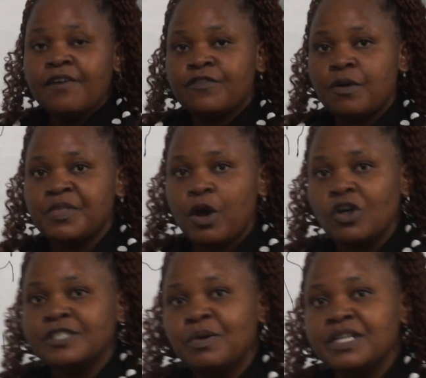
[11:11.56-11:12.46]
From the
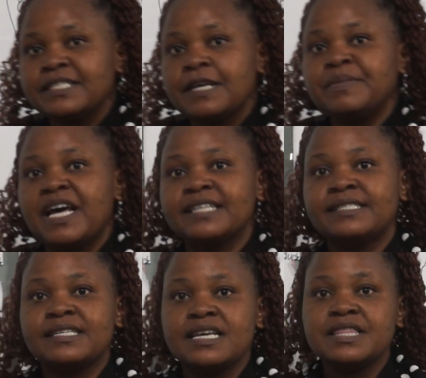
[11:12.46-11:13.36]

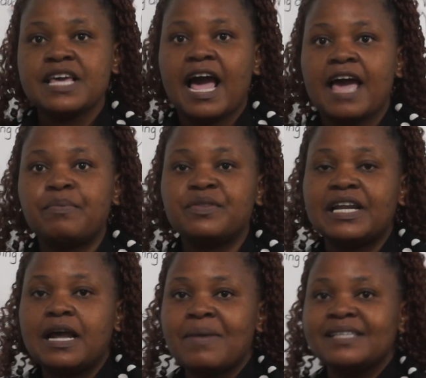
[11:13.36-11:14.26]
osmoreceptors in the
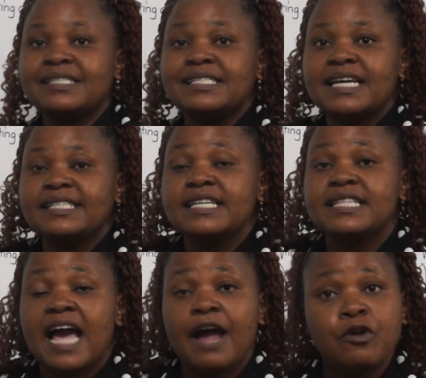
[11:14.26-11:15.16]
hypothalamus detecting
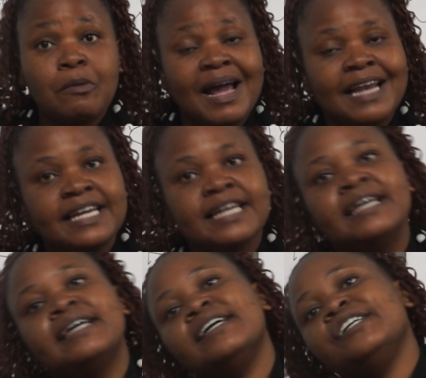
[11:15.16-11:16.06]
the anomaly,
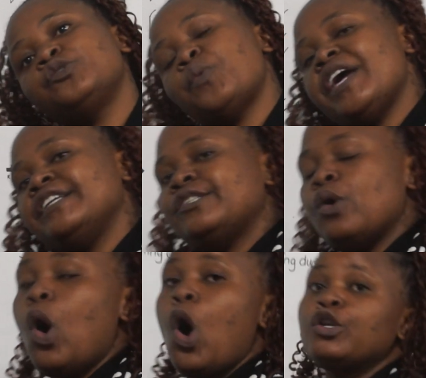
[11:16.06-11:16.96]
it went
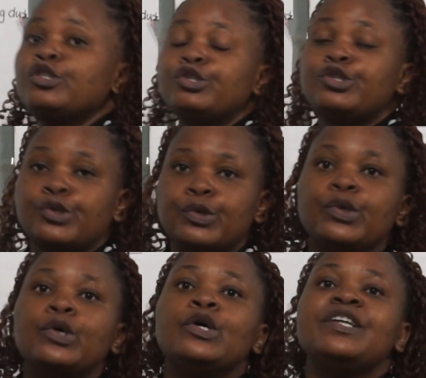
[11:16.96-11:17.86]
on
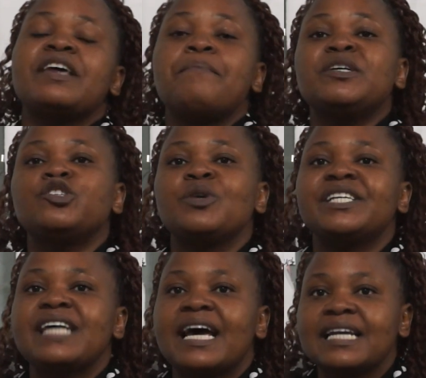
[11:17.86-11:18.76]
to the
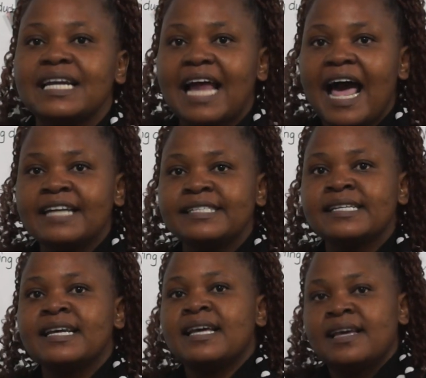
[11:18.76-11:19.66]
pituitary gland,
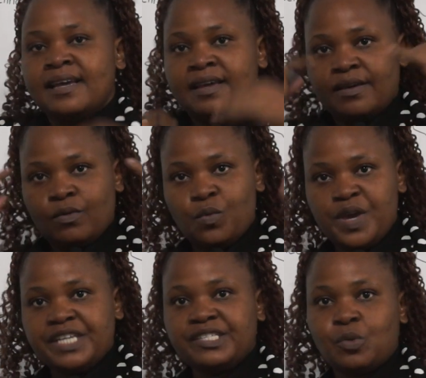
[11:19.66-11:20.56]

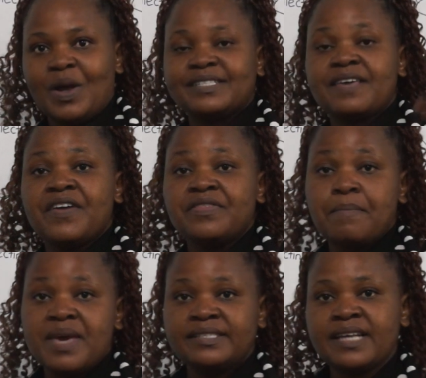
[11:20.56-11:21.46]
which was given the
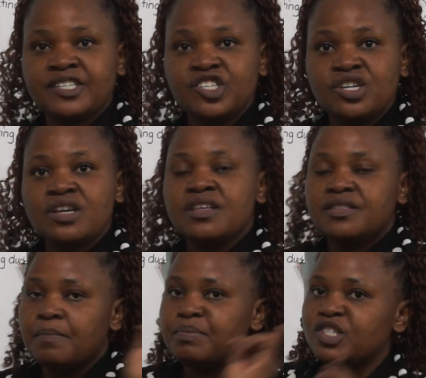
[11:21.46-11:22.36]
message.
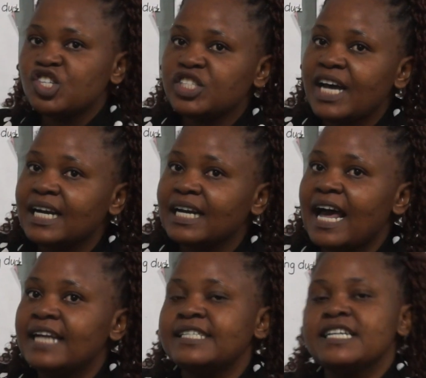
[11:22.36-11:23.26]
The pituitary
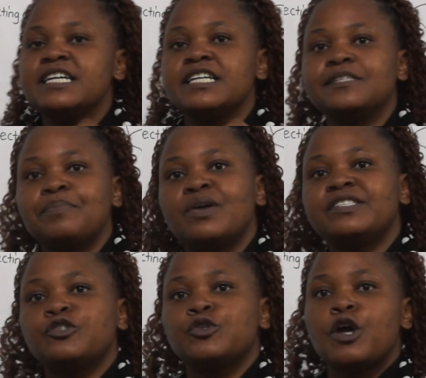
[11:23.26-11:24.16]
gland, in
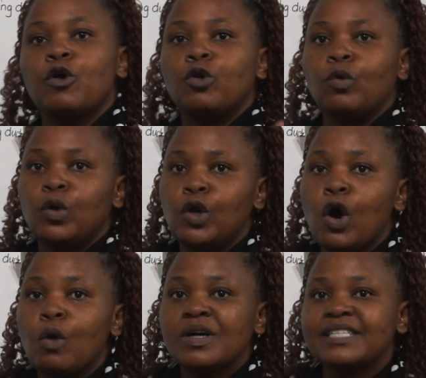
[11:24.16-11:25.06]
response to the
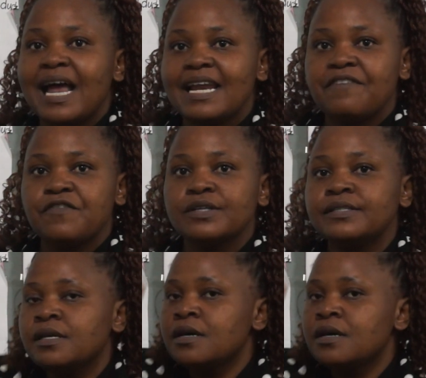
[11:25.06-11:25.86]
low water levels,